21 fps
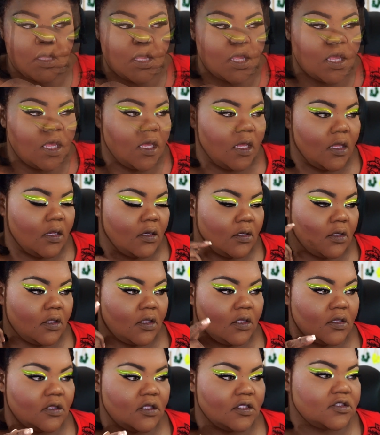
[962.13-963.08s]
And
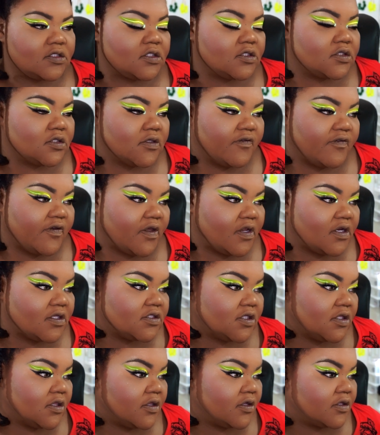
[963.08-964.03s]
this is the
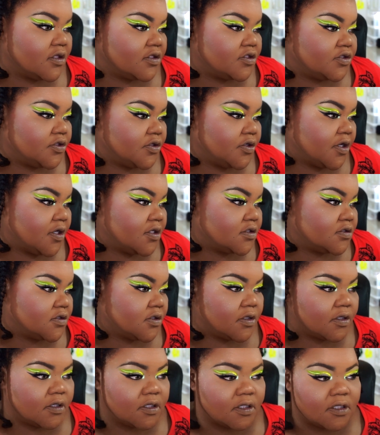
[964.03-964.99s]
fantasy look that you guys are
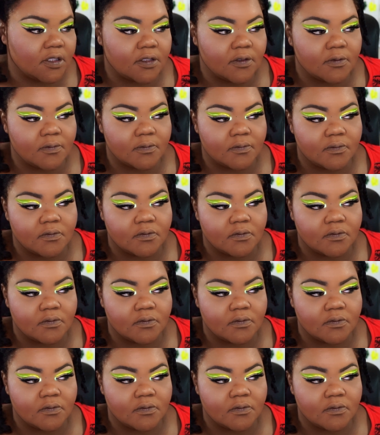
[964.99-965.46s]
gonna get.